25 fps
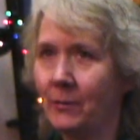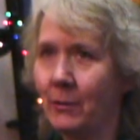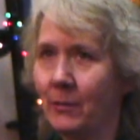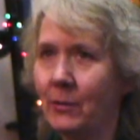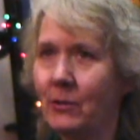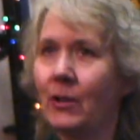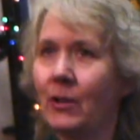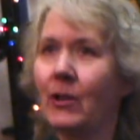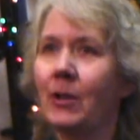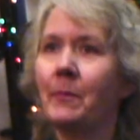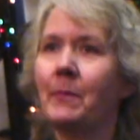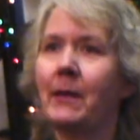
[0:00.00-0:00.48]
We
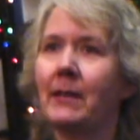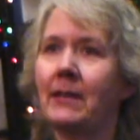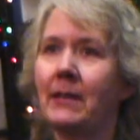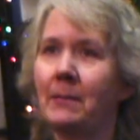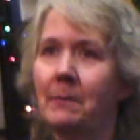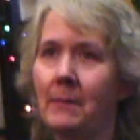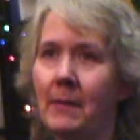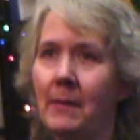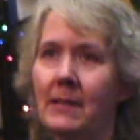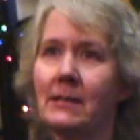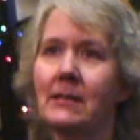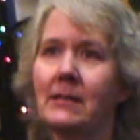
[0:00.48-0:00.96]
talk about the
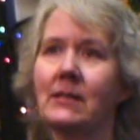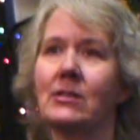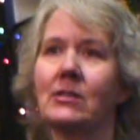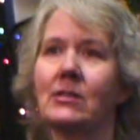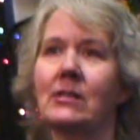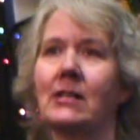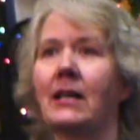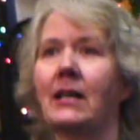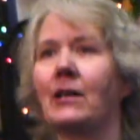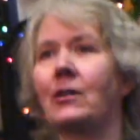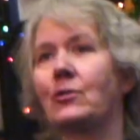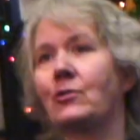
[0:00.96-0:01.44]
message
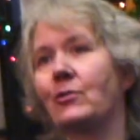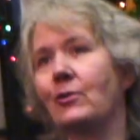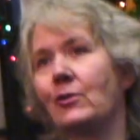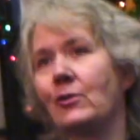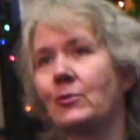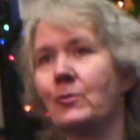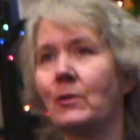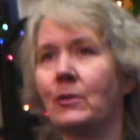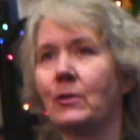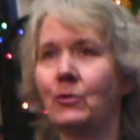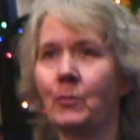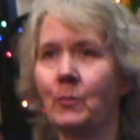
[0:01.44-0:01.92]
that our
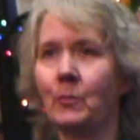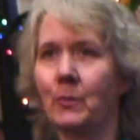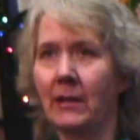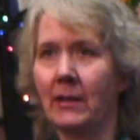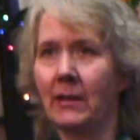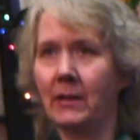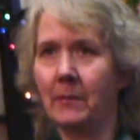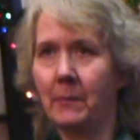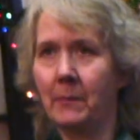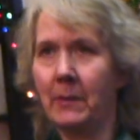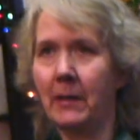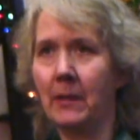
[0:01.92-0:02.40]
trolls want to
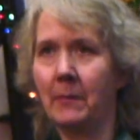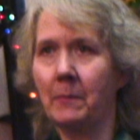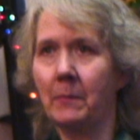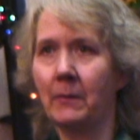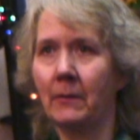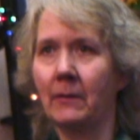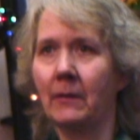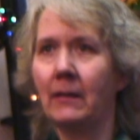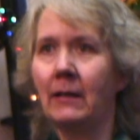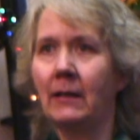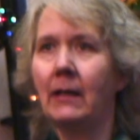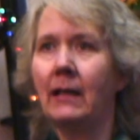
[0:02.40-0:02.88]
bring to
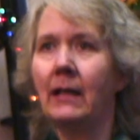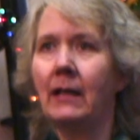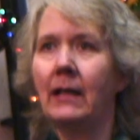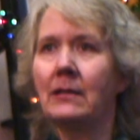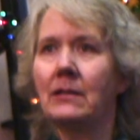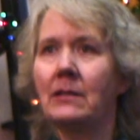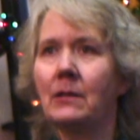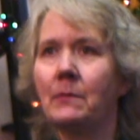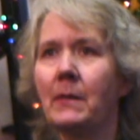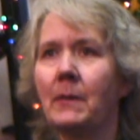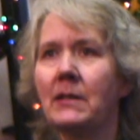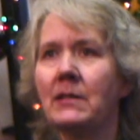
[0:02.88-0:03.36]
people.
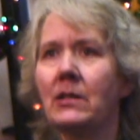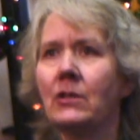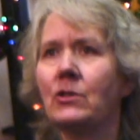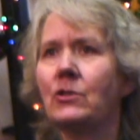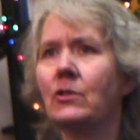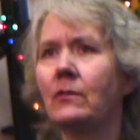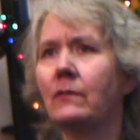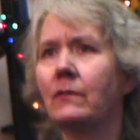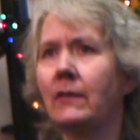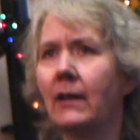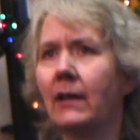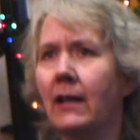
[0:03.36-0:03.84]
It's a message
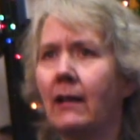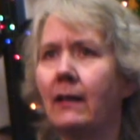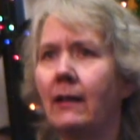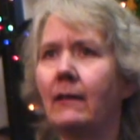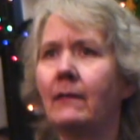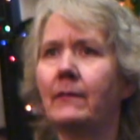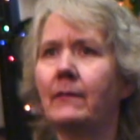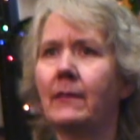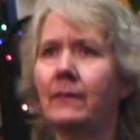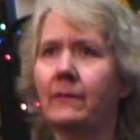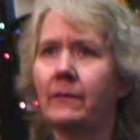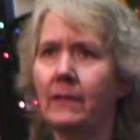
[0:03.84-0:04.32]
of
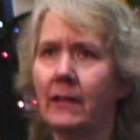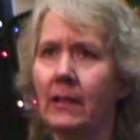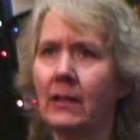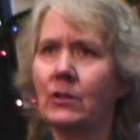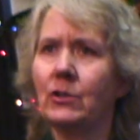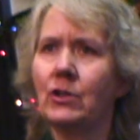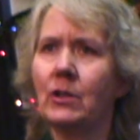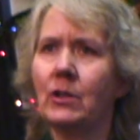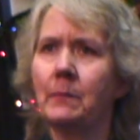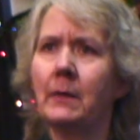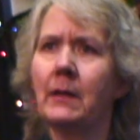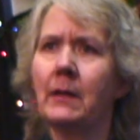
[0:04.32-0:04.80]
love and
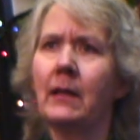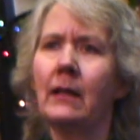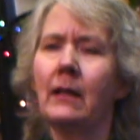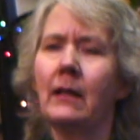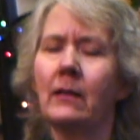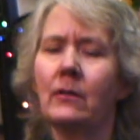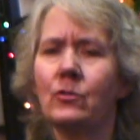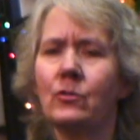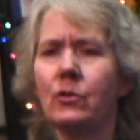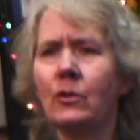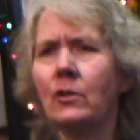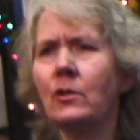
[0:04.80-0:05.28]
friendship.
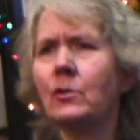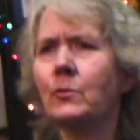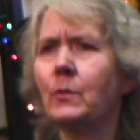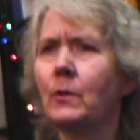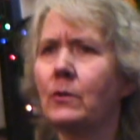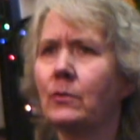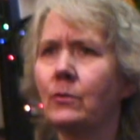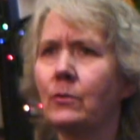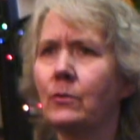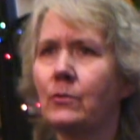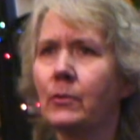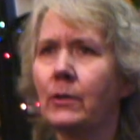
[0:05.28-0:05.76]
Trolls
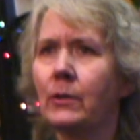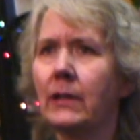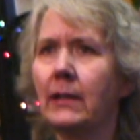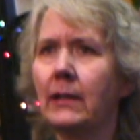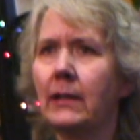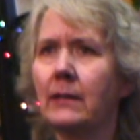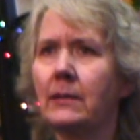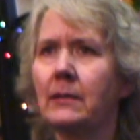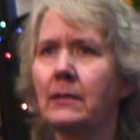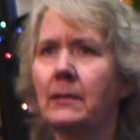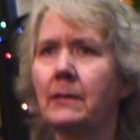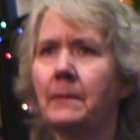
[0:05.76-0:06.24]
want to
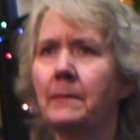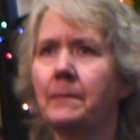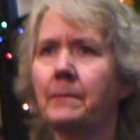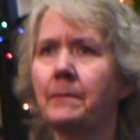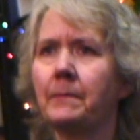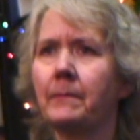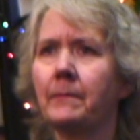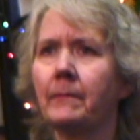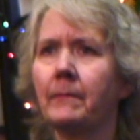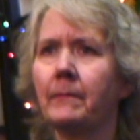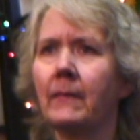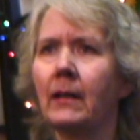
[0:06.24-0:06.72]
treat
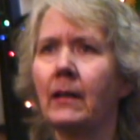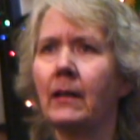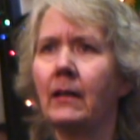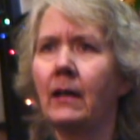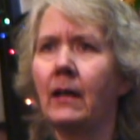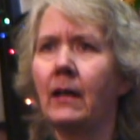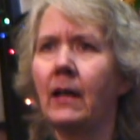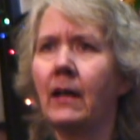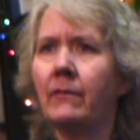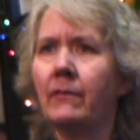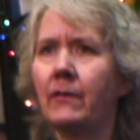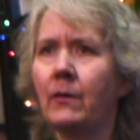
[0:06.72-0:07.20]

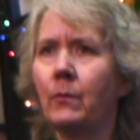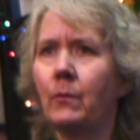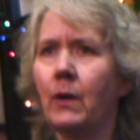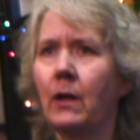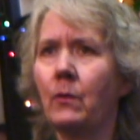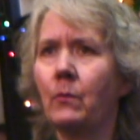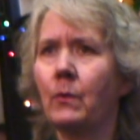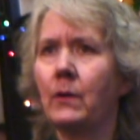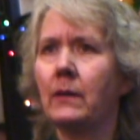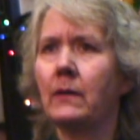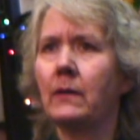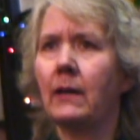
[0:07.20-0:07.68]

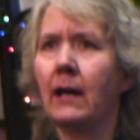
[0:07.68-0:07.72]
everyone with